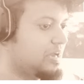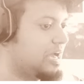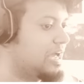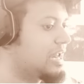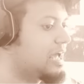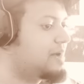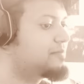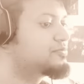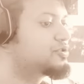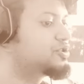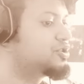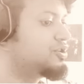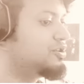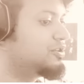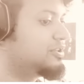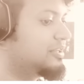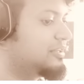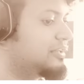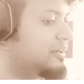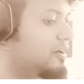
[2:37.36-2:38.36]
And I'm
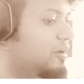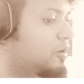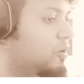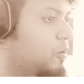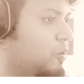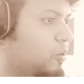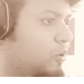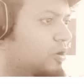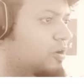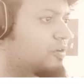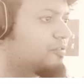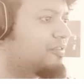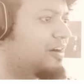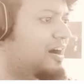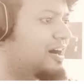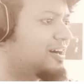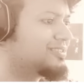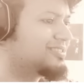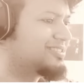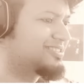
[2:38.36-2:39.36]
sure that there are a lot of
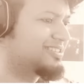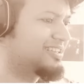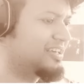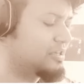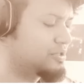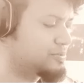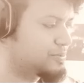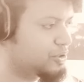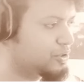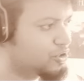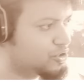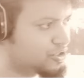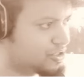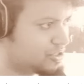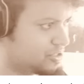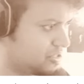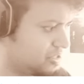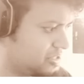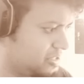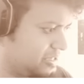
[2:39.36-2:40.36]
other things
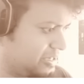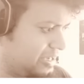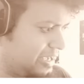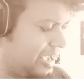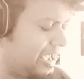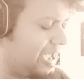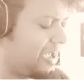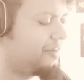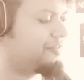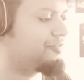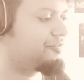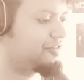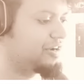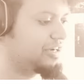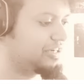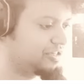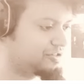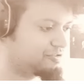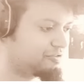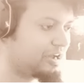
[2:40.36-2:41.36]
because
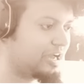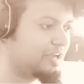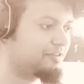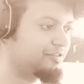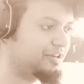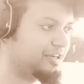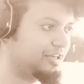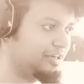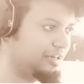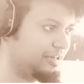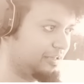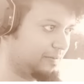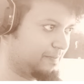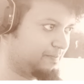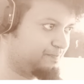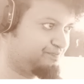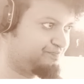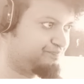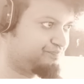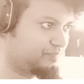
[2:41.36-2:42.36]
every tribe in
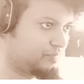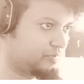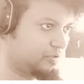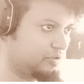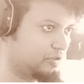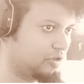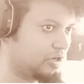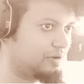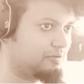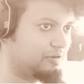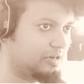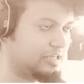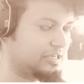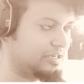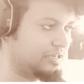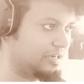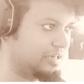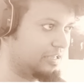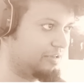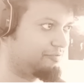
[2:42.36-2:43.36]
India you know
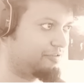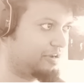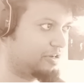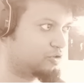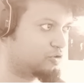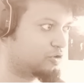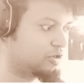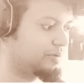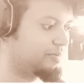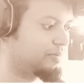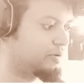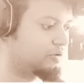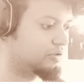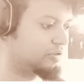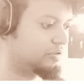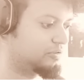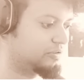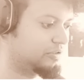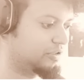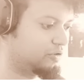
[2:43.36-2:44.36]
if i talk
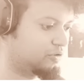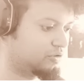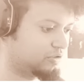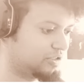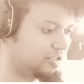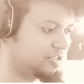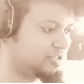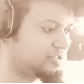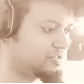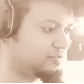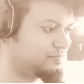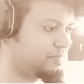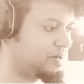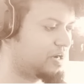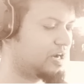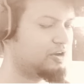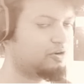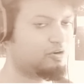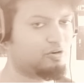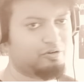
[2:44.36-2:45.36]
about the northeastern
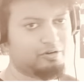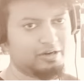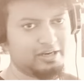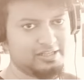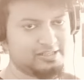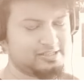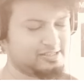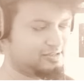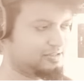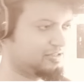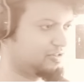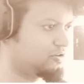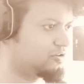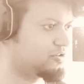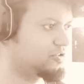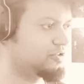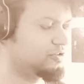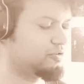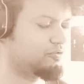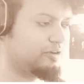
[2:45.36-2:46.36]
part or let's say the
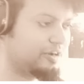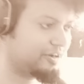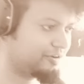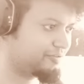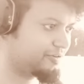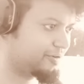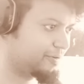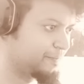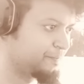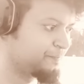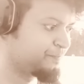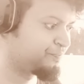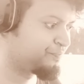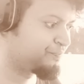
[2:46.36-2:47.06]
northern or whatever